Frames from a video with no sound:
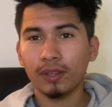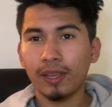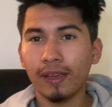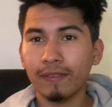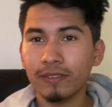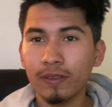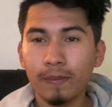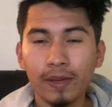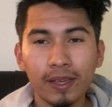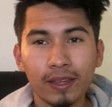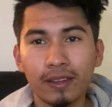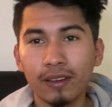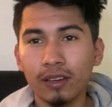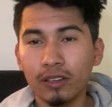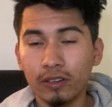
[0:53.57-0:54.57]
You have to
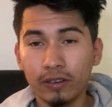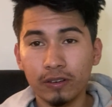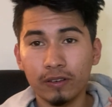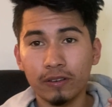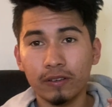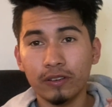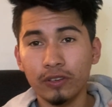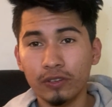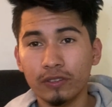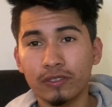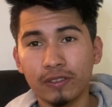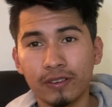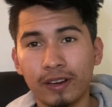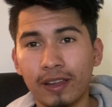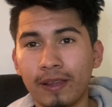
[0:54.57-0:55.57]
make your
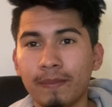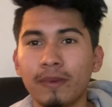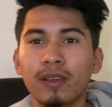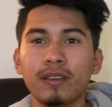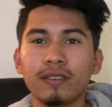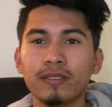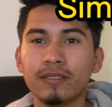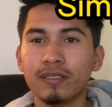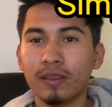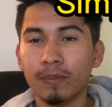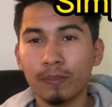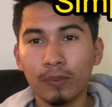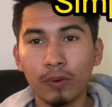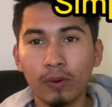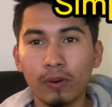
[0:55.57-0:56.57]
username
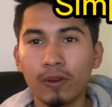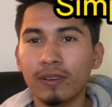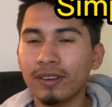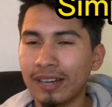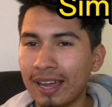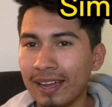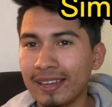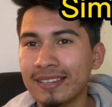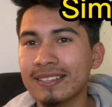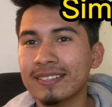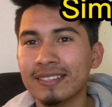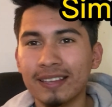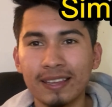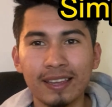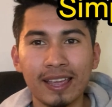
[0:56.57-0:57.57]
simple,
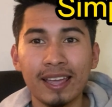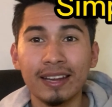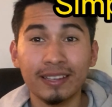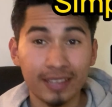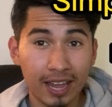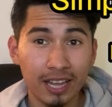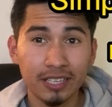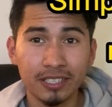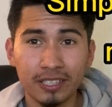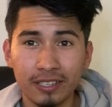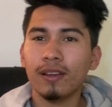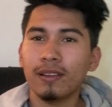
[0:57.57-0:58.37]
nice, and catchy.